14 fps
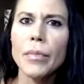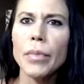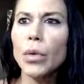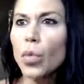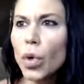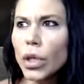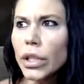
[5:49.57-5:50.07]

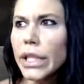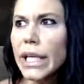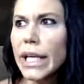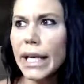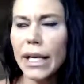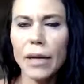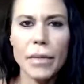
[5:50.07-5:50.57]
But
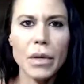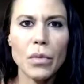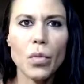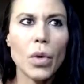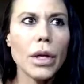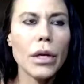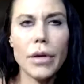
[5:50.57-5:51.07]
worrying, I mean,
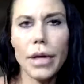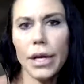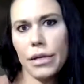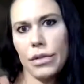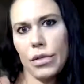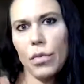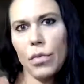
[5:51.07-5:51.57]

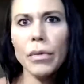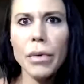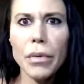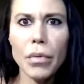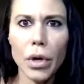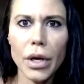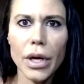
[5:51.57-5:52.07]
okay, so what do we
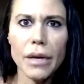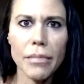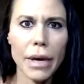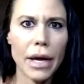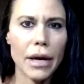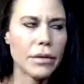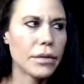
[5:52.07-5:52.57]
worry
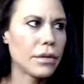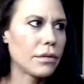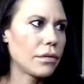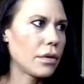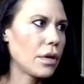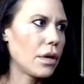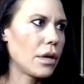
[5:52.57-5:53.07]
about?
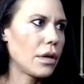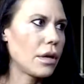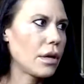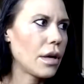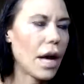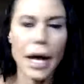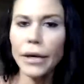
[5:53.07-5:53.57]

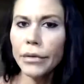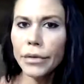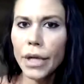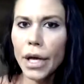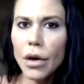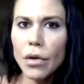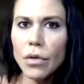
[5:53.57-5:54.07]
I don't
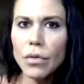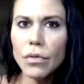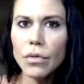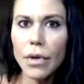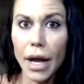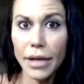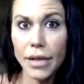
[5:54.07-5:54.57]
know.
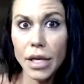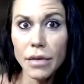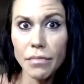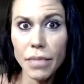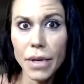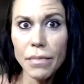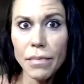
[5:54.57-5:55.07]
I
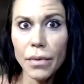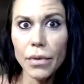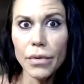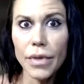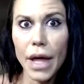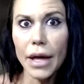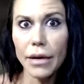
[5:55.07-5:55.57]
think people
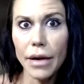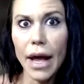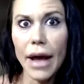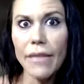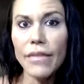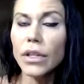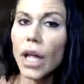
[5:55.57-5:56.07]
that
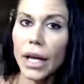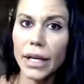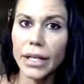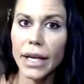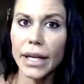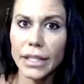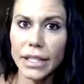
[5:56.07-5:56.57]
have a lot of
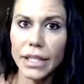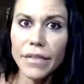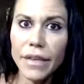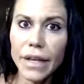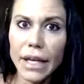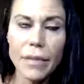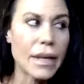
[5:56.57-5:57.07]

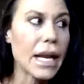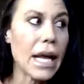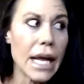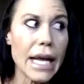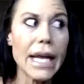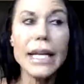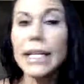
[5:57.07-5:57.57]
negativity, I mean,
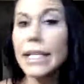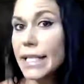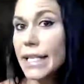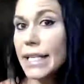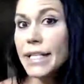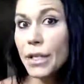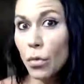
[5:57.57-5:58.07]
it is
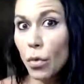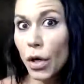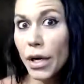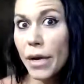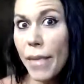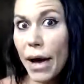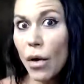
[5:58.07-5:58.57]
easy to
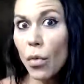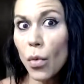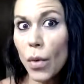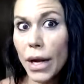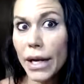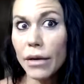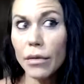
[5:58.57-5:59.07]
worry about
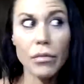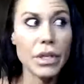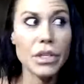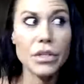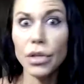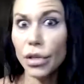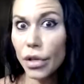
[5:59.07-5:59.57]
when
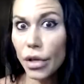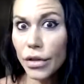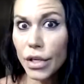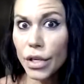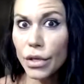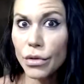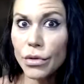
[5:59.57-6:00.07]
you turn on the
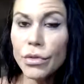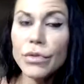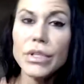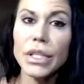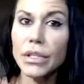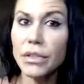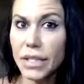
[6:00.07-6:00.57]

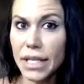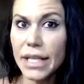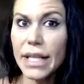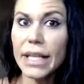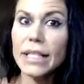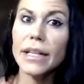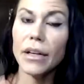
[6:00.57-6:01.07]
news and you see
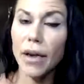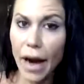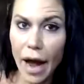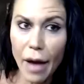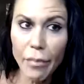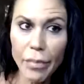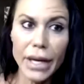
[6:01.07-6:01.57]
things that are
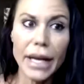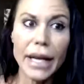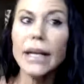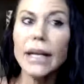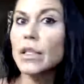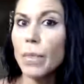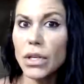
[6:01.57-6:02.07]

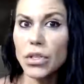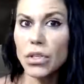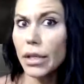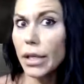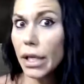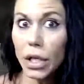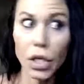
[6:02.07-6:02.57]
happening,
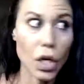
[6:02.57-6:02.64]
especially,